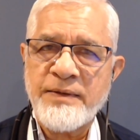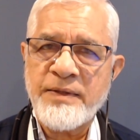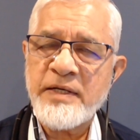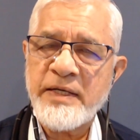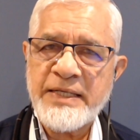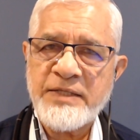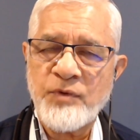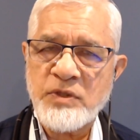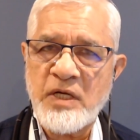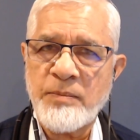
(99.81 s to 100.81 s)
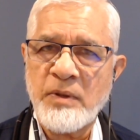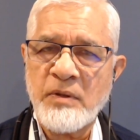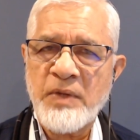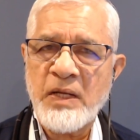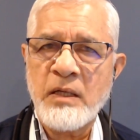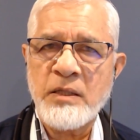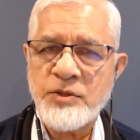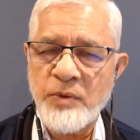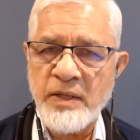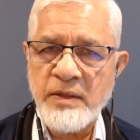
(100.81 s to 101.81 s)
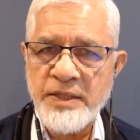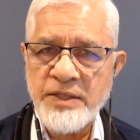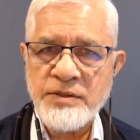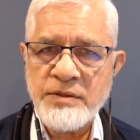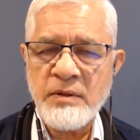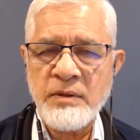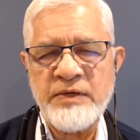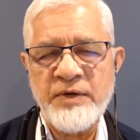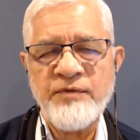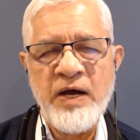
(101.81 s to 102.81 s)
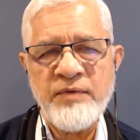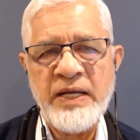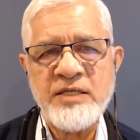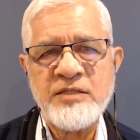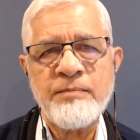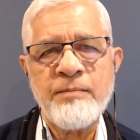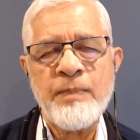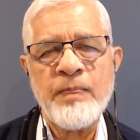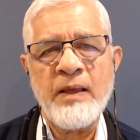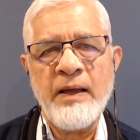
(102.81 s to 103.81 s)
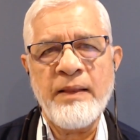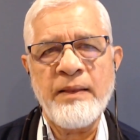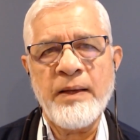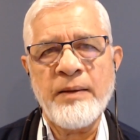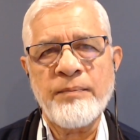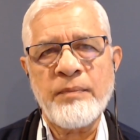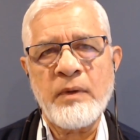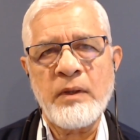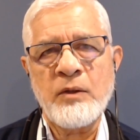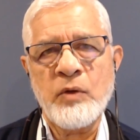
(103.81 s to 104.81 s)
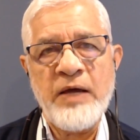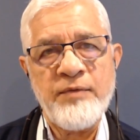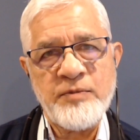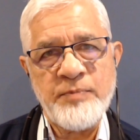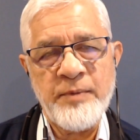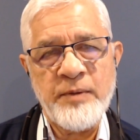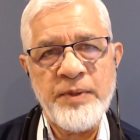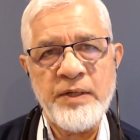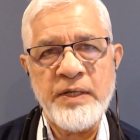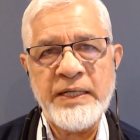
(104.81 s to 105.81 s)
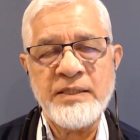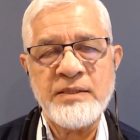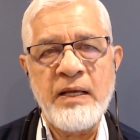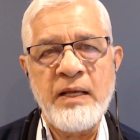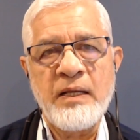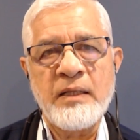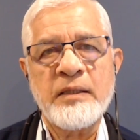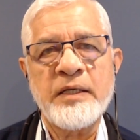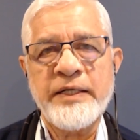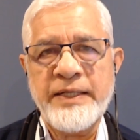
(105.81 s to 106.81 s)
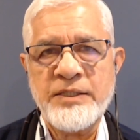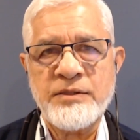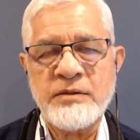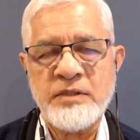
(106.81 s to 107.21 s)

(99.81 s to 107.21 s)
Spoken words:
30 days, for example, together it is 75 days, and then your average payment period is 30 days.